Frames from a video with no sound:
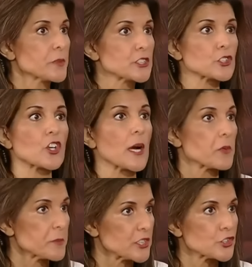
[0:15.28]
to be strong. I
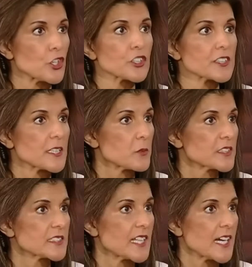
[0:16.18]
want to be stronger than I
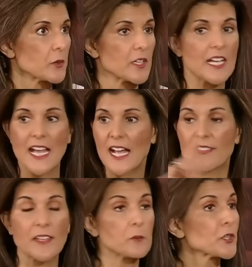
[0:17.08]
was in Iowa.
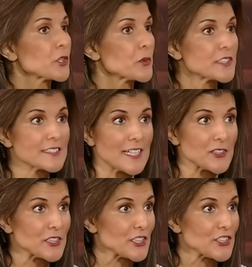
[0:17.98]
And then we're going to
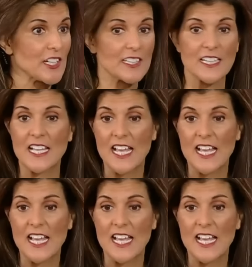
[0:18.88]
South Carolina.